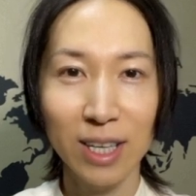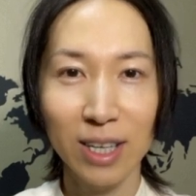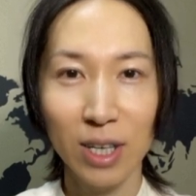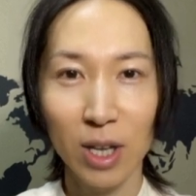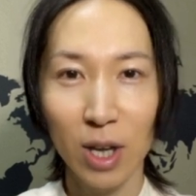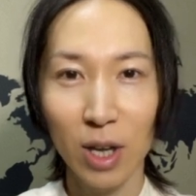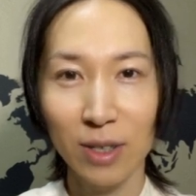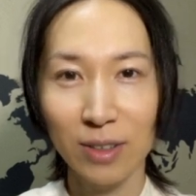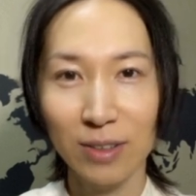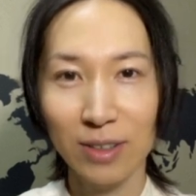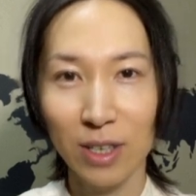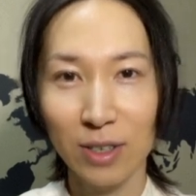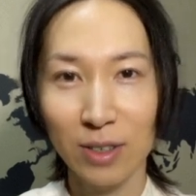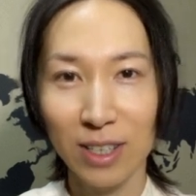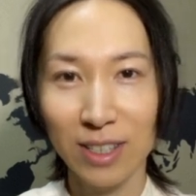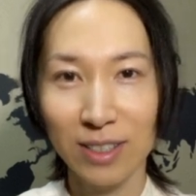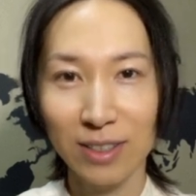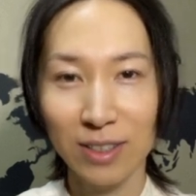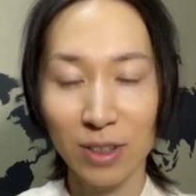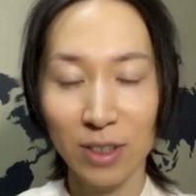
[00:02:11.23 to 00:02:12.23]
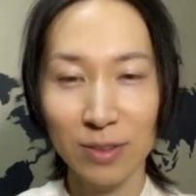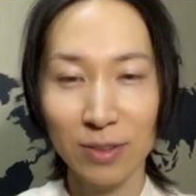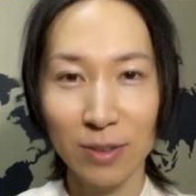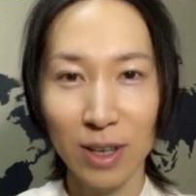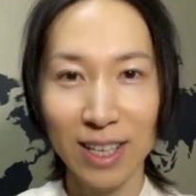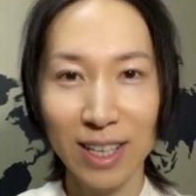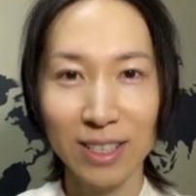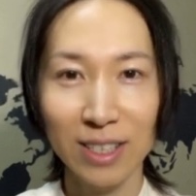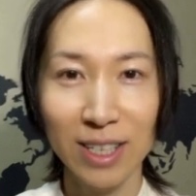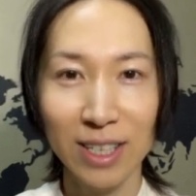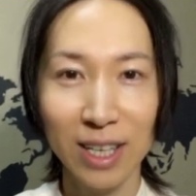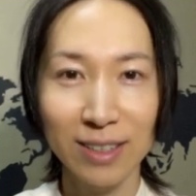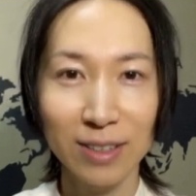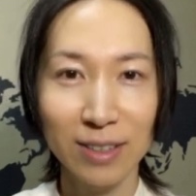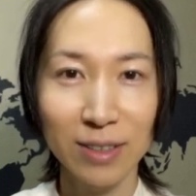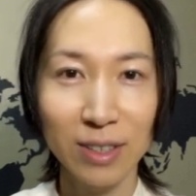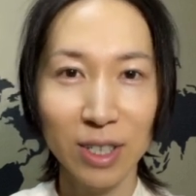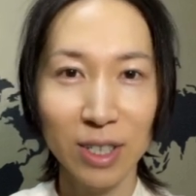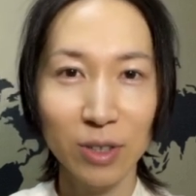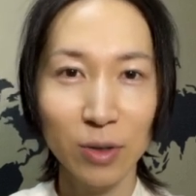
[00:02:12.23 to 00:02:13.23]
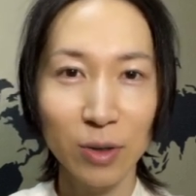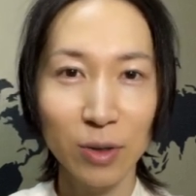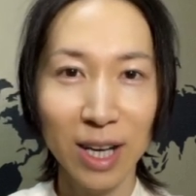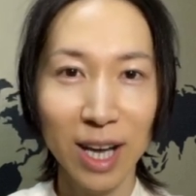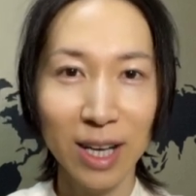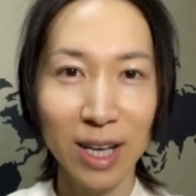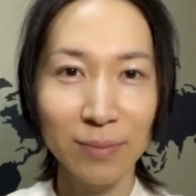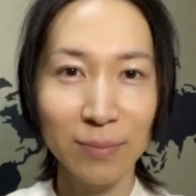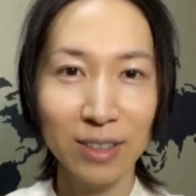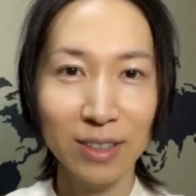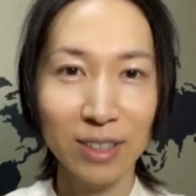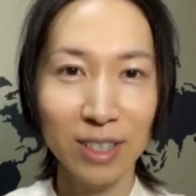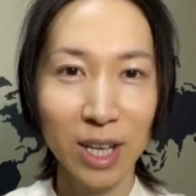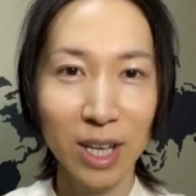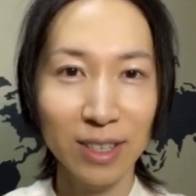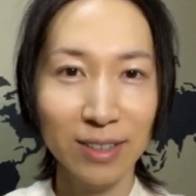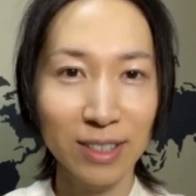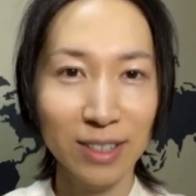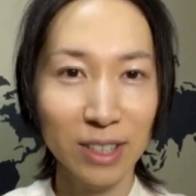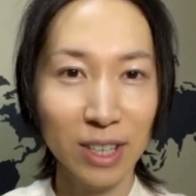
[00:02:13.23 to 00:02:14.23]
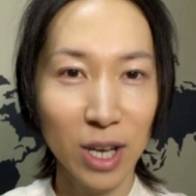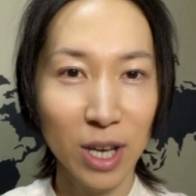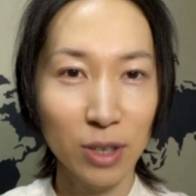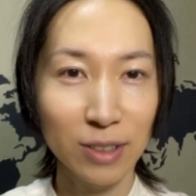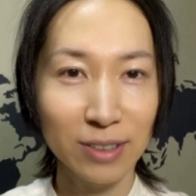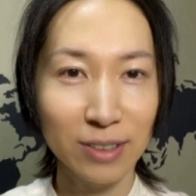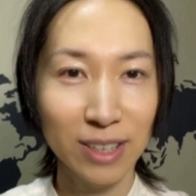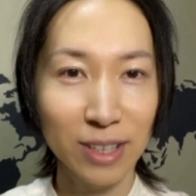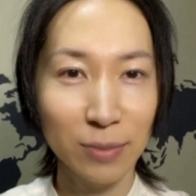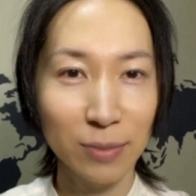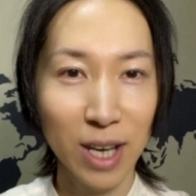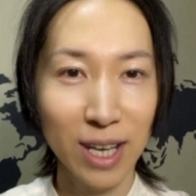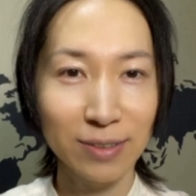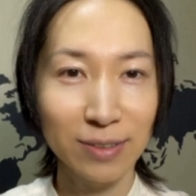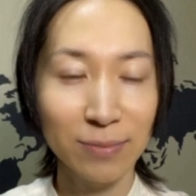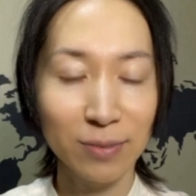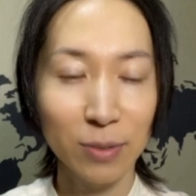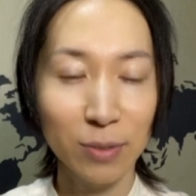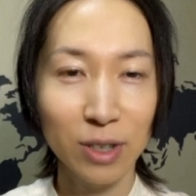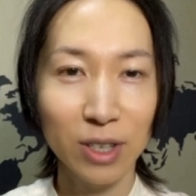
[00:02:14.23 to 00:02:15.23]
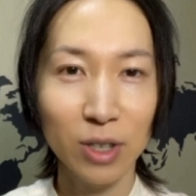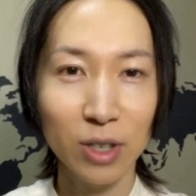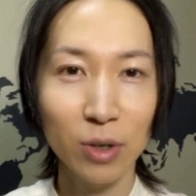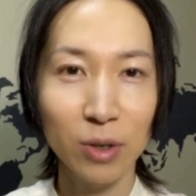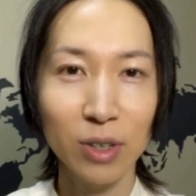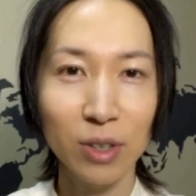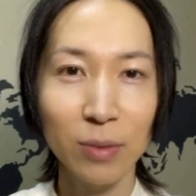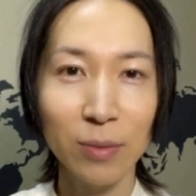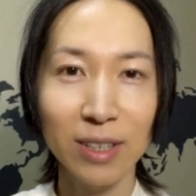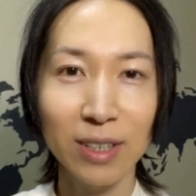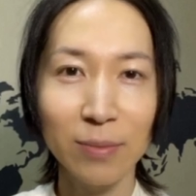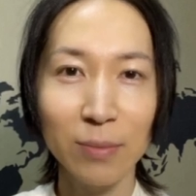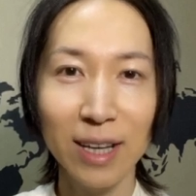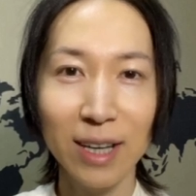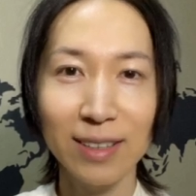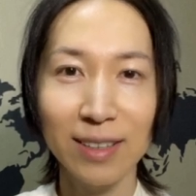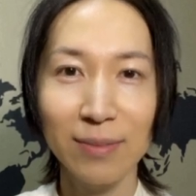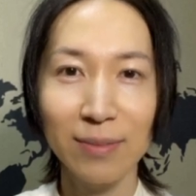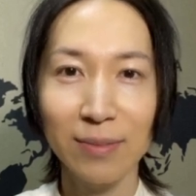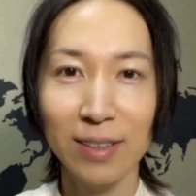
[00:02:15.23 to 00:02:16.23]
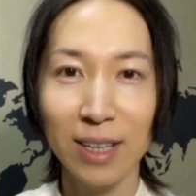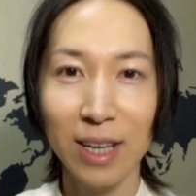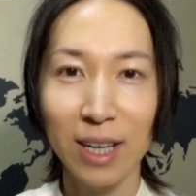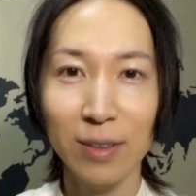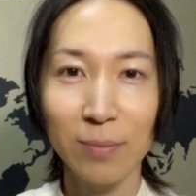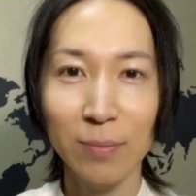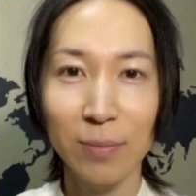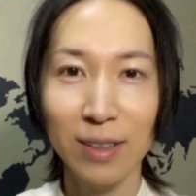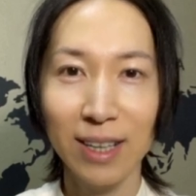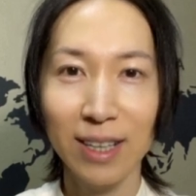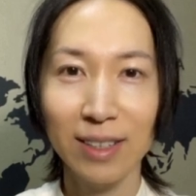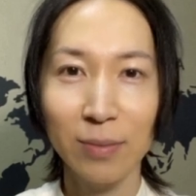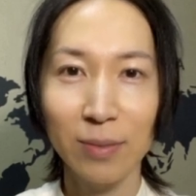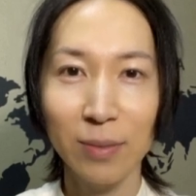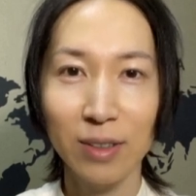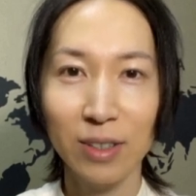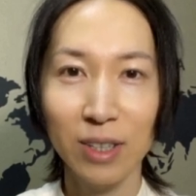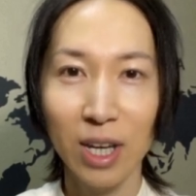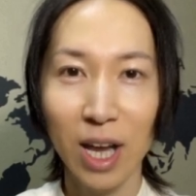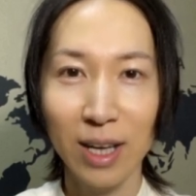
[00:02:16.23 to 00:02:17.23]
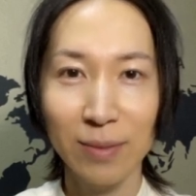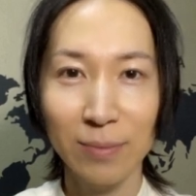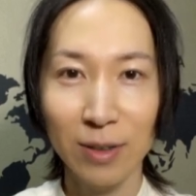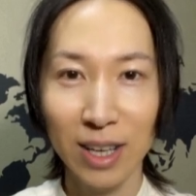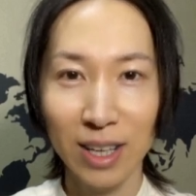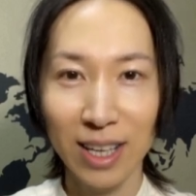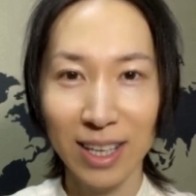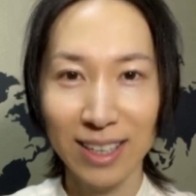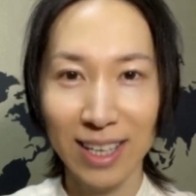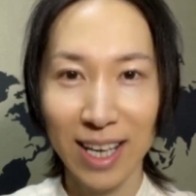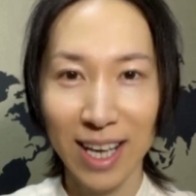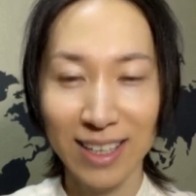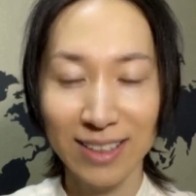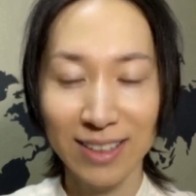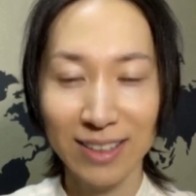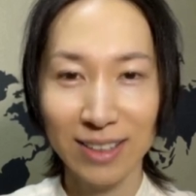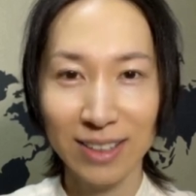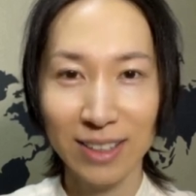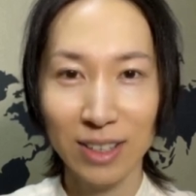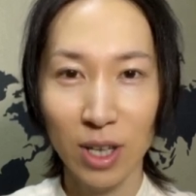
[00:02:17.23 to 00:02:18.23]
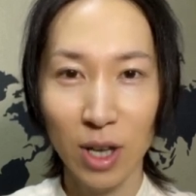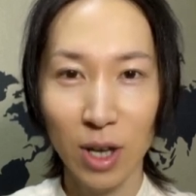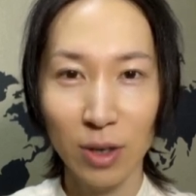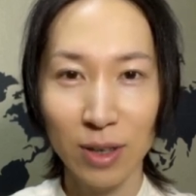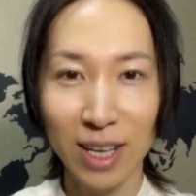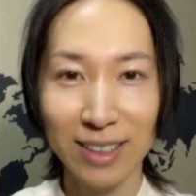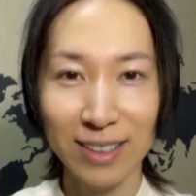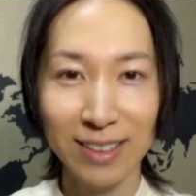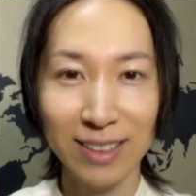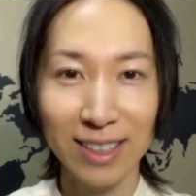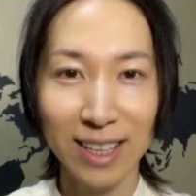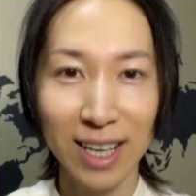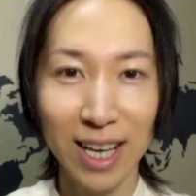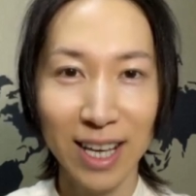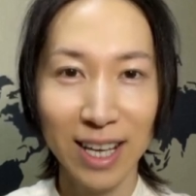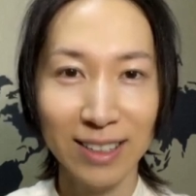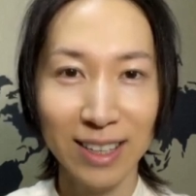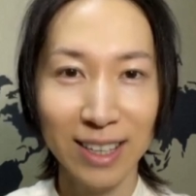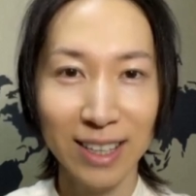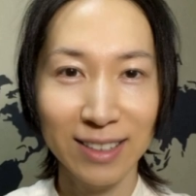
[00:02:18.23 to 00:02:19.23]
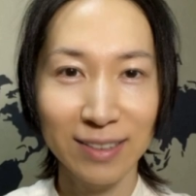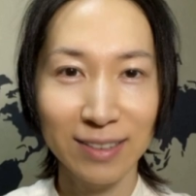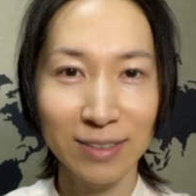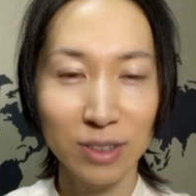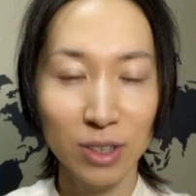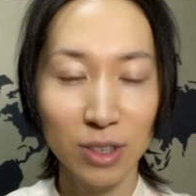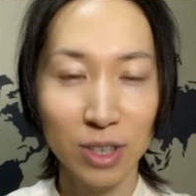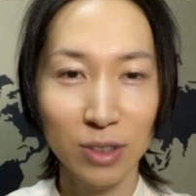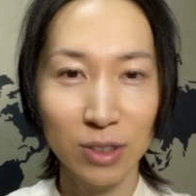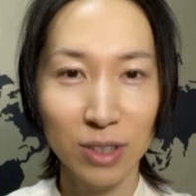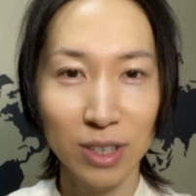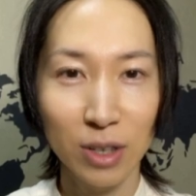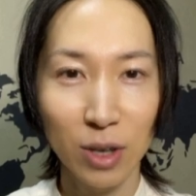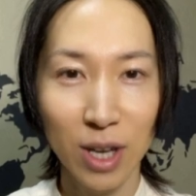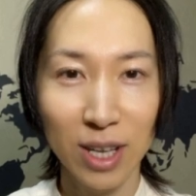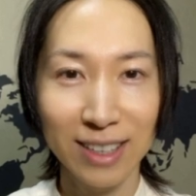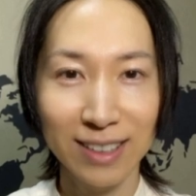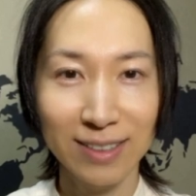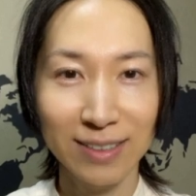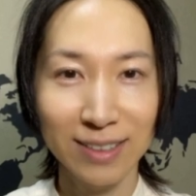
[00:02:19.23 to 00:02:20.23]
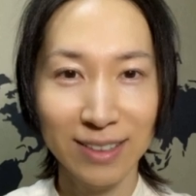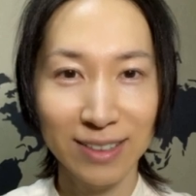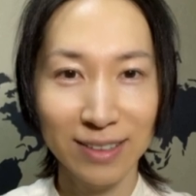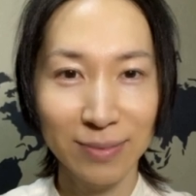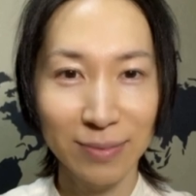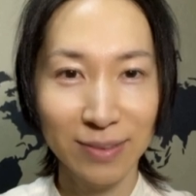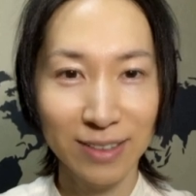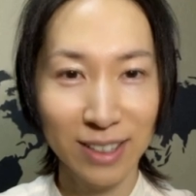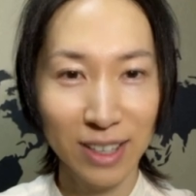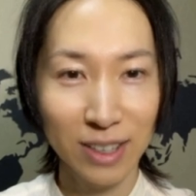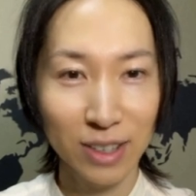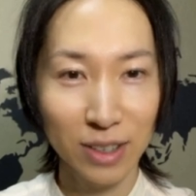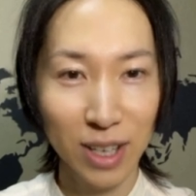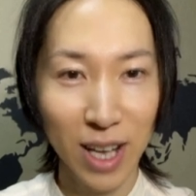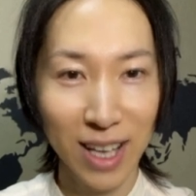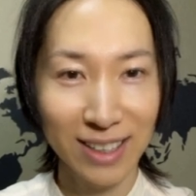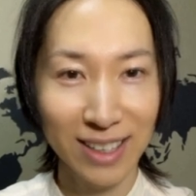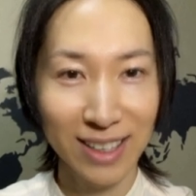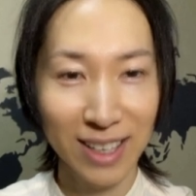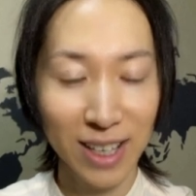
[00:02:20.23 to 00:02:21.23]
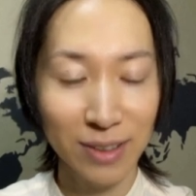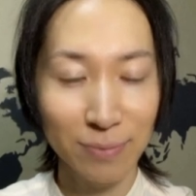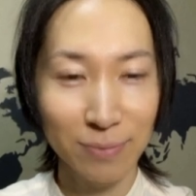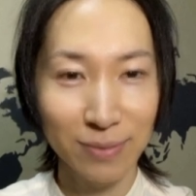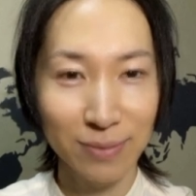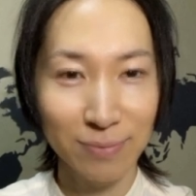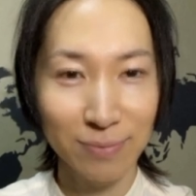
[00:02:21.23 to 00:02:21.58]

On Tokyo Tokimeki channel, we aim to share the charm of Japan from a local's perspective. Please subscribe, like, comment, and let us know your requests. See you next time.